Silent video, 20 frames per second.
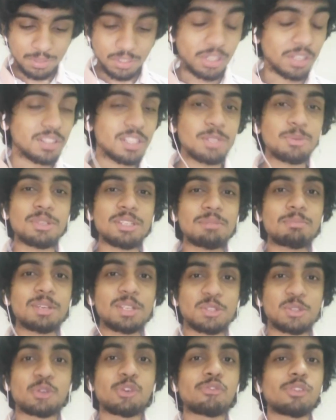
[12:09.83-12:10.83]
Sure. This was in
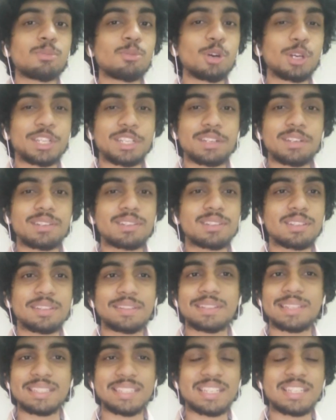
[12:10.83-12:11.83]
my sophomore year, so
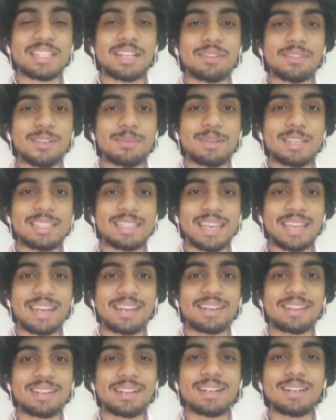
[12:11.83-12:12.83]
it was just after my
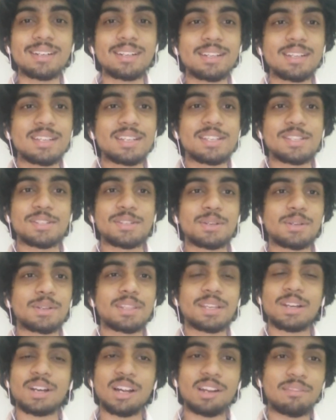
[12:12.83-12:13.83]
second year. So
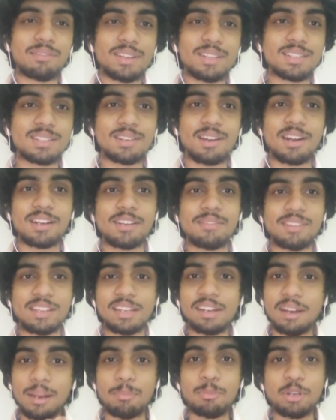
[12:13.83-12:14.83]
the conference is not a
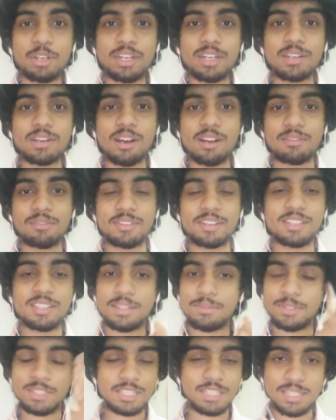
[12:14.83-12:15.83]
very reputed
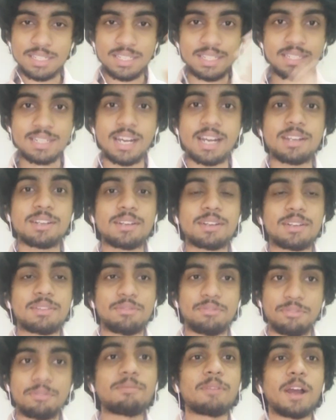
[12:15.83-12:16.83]
conference. It was just a start.
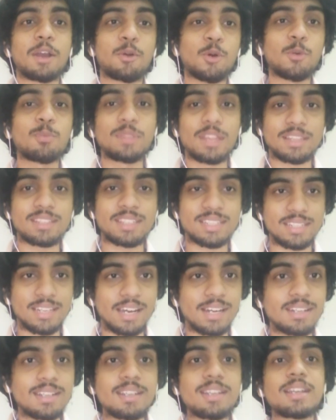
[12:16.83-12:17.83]
I hope that's a
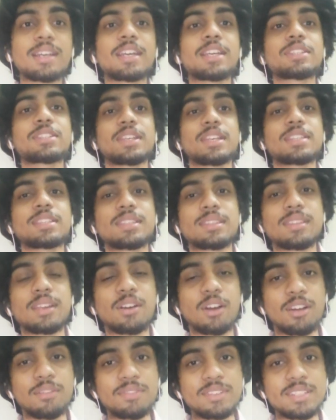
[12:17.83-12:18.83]
start. It, it
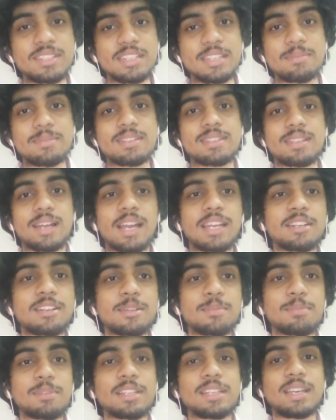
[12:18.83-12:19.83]
the conference name is
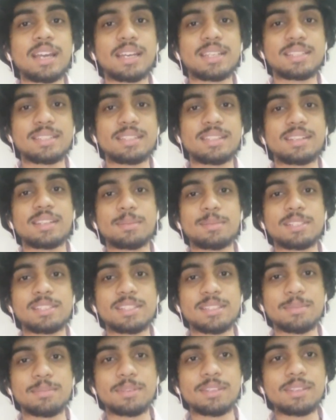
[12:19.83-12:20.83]
IEEE
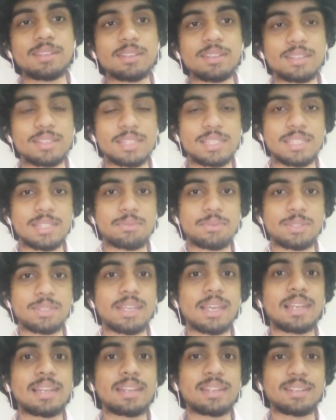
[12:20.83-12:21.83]
ICACCP. It
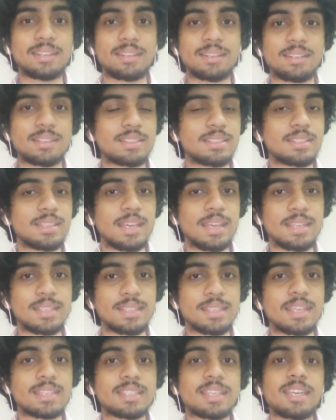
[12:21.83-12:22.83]
was held in
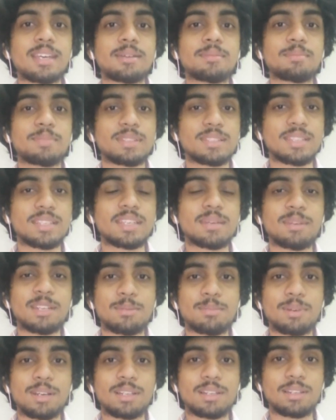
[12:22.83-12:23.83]
SKMP, Sikkim
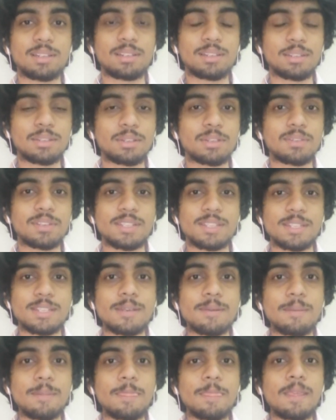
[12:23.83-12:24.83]
Manipal
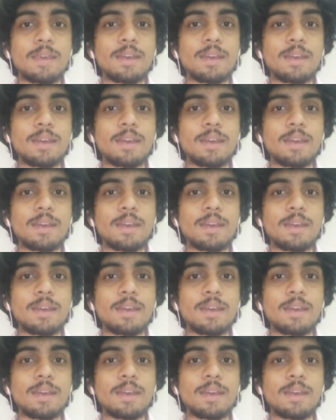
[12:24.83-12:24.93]
University.